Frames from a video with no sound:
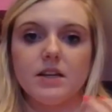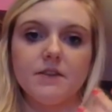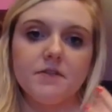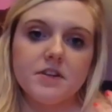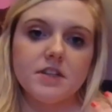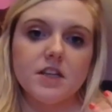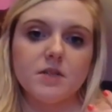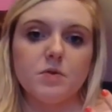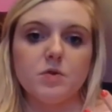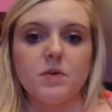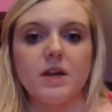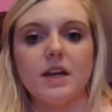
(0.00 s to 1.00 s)
the
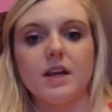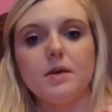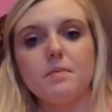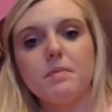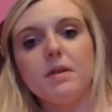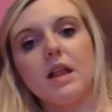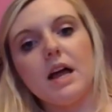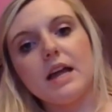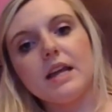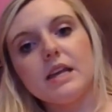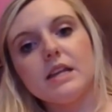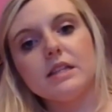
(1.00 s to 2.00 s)
differences between
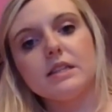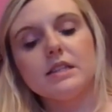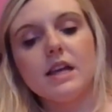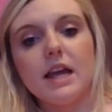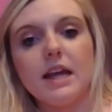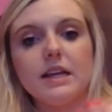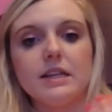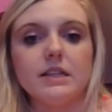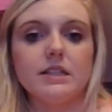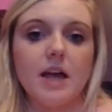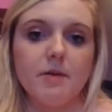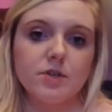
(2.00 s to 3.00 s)
compliance
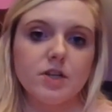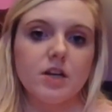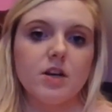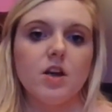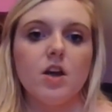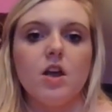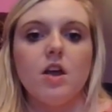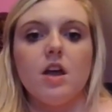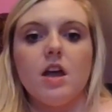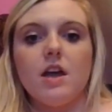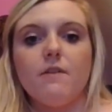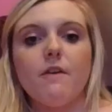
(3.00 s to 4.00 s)
and deception.
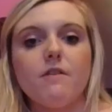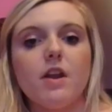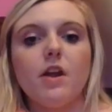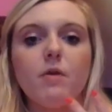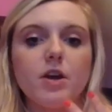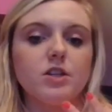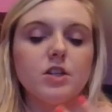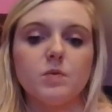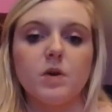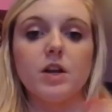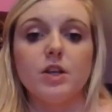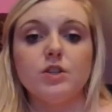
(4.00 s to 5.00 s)
If you have any
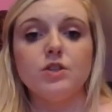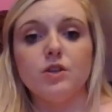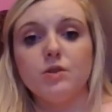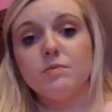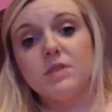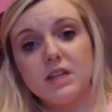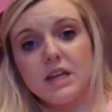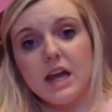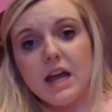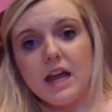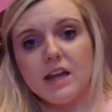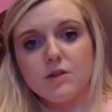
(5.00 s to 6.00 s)
questions, we're going to Zoom
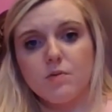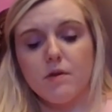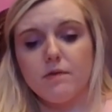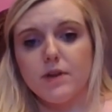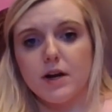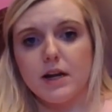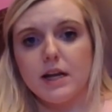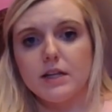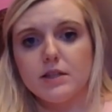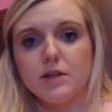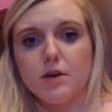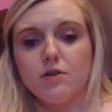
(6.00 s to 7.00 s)
today at
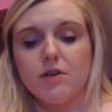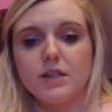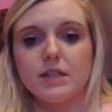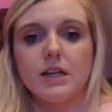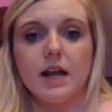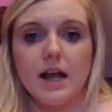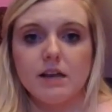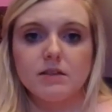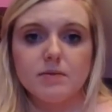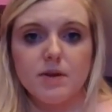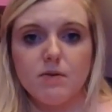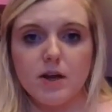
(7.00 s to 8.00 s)
12:30, so you guys can
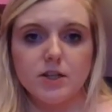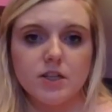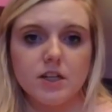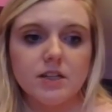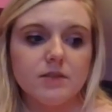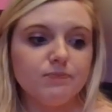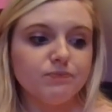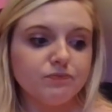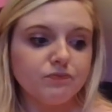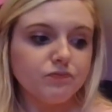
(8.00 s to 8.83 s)
ask me questions